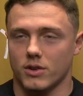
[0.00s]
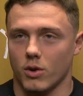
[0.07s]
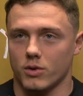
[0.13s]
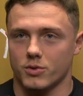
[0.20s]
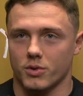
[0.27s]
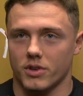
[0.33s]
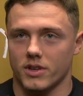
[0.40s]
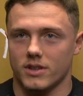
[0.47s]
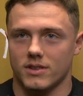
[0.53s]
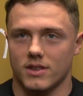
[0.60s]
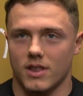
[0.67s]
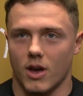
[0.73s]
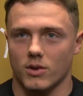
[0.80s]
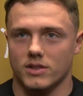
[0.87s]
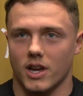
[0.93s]
so that
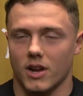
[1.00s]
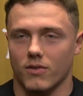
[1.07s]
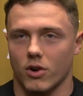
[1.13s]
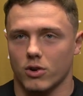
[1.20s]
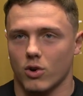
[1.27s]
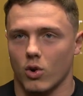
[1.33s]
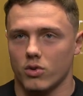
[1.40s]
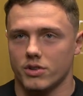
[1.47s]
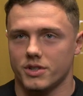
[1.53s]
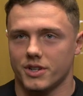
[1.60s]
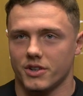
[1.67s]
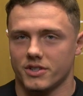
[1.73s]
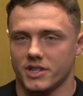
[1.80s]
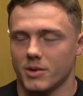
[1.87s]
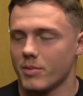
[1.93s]
was kind of our goal this
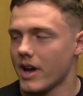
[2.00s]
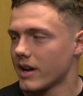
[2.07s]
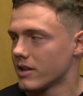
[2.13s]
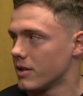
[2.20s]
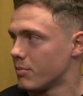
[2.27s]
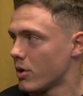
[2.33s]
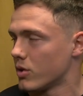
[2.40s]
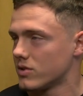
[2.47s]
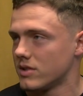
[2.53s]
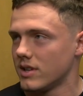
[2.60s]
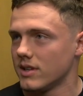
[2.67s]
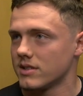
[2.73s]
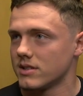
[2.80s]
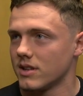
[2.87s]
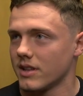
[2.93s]
year, is to get back in the postseason.